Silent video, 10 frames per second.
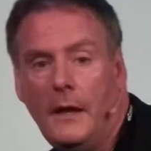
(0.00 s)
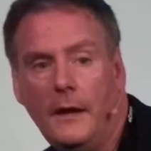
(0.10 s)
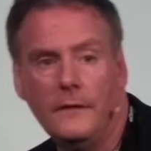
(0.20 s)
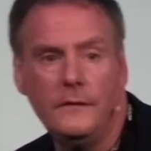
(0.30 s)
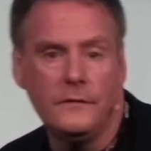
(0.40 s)

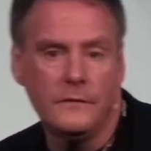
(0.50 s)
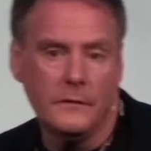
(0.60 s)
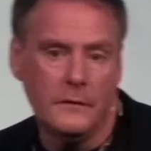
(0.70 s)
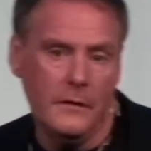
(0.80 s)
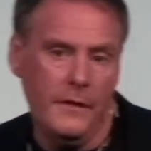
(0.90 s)
is
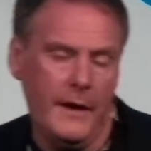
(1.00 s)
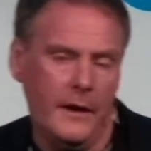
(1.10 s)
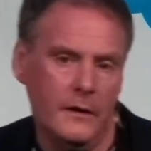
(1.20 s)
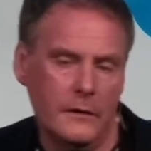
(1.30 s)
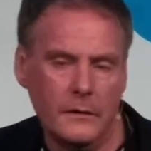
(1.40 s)

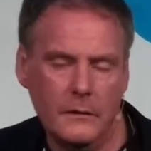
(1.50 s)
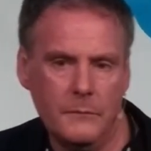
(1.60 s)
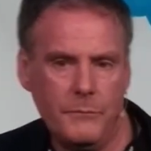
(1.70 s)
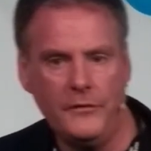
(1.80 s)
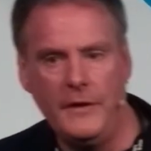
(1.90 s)
their
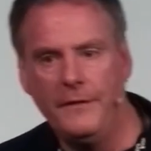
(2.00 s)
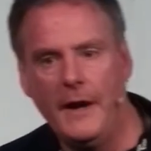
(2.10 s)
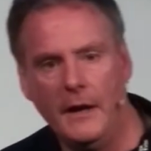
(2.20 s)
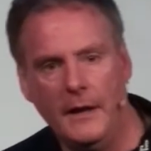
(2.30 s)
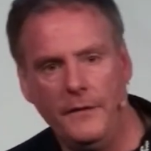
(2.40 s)

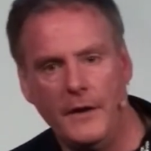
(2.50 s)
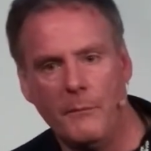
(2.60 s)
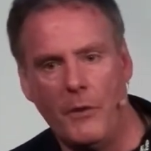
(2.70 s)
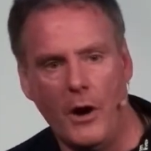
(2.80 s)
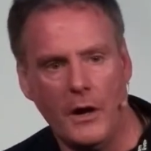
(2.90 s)
percentile in their
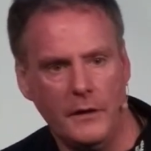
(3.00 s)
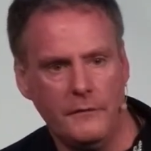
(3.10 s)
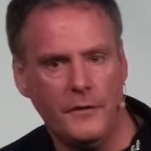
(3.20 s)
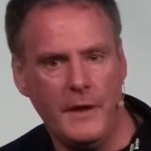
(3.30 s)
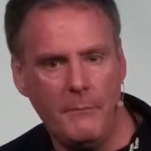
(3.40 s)
market
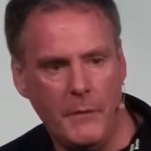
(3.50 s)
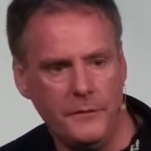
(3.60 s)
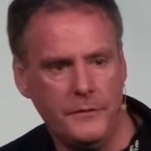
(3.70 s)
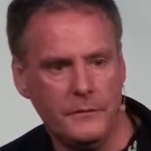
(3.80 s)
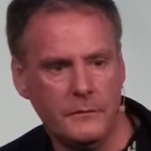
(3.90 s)
for that
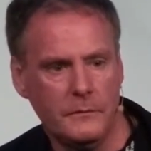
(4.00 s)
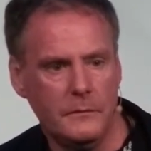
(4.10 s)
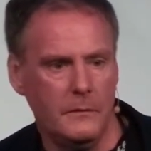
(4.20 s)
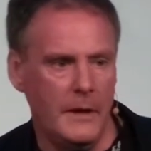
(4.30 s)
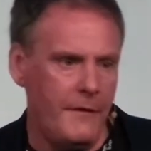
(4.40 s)
month.
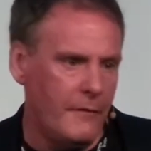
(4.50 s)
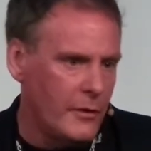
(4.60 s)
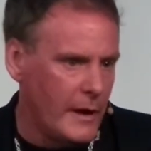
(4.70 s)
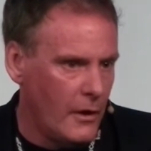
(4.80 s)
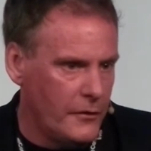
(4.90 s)
If
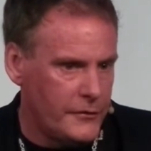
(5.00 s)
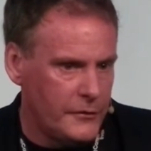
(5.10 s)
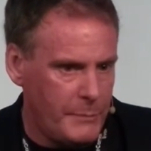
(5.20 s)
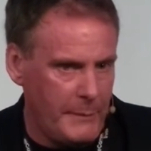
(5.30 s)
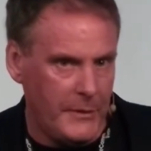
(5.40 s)
everyone
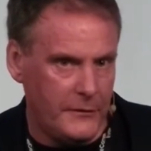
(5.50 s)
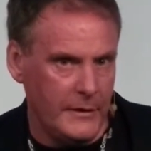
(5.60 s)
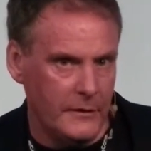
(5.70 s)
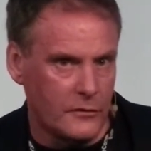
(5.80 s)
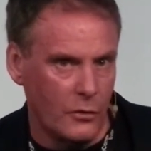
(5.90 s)
else's
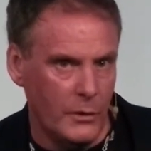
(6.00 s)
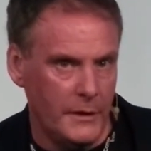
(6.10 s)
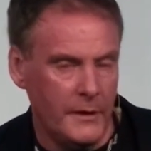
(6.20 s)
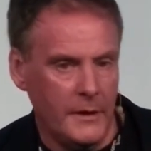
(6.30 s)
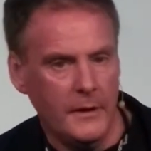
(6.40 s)
PPC is
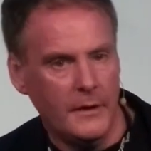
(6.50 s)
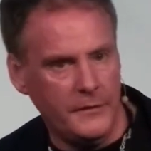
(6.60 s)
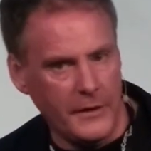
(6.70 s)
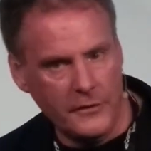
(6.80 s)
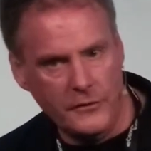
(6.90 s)
growing,
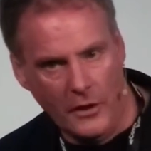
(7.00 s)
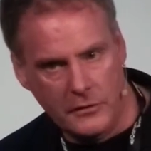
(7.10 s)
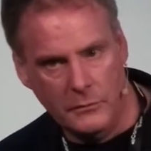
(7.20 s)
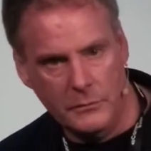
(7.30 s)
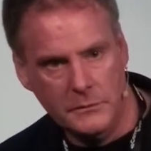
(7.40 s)
is theirs not
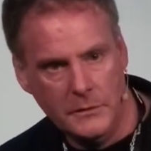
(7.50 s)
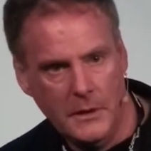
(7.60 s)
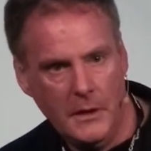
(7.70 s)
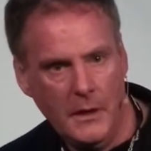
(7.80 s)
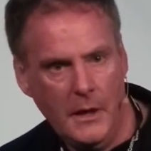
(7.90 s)
growing?
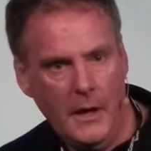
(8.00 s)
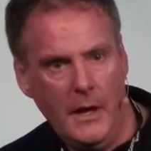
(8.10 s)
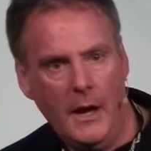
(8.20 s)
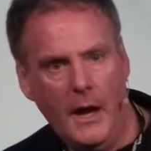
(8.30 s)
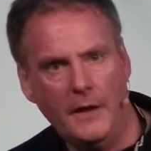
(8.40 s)

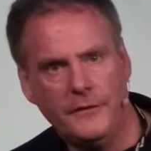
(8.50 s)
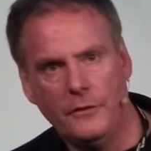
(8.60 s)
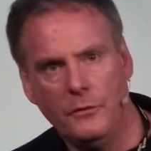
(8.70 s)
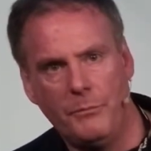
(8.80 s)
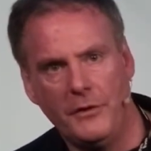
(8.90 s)
And
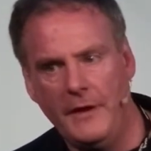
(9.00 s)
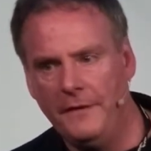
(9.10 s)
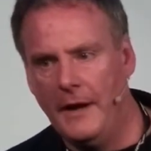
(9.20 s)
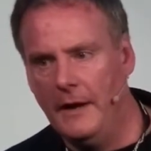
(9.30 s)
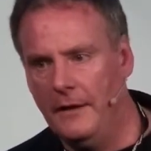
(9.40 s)
so
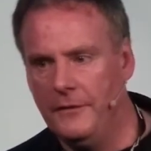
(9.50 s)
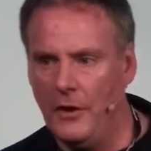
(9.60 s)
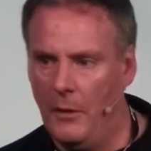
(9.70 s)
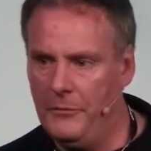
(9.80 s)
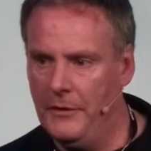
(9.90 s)
percentile is
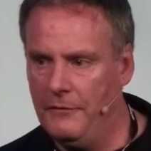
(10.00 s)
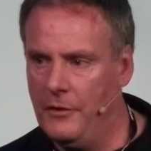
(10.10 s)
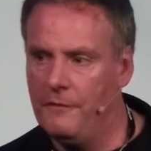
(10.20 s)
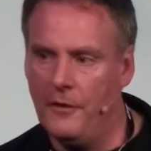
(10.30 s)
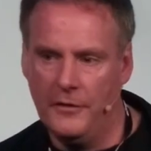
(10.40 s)
the opposite
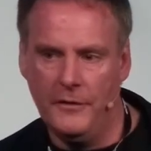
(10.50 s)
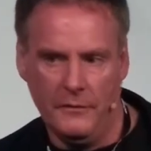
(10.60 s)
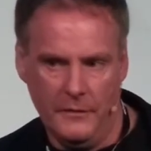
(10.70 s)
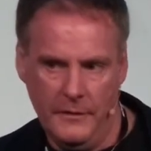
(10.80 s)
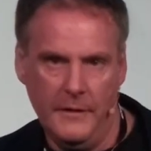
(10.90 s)
of, first.
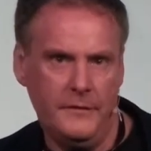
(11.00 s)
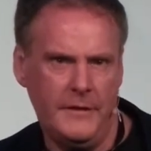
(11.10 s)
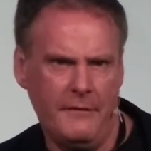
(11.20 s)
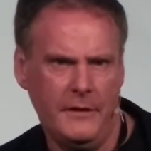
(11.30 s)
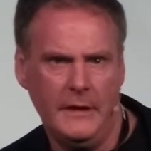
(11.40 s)

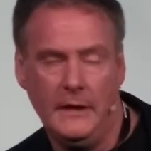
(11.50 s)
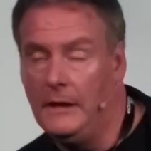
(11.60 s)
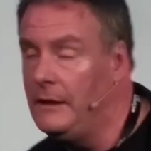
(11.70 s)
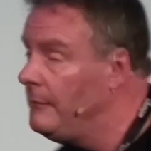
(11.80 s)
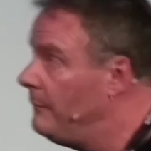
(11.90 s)
73rd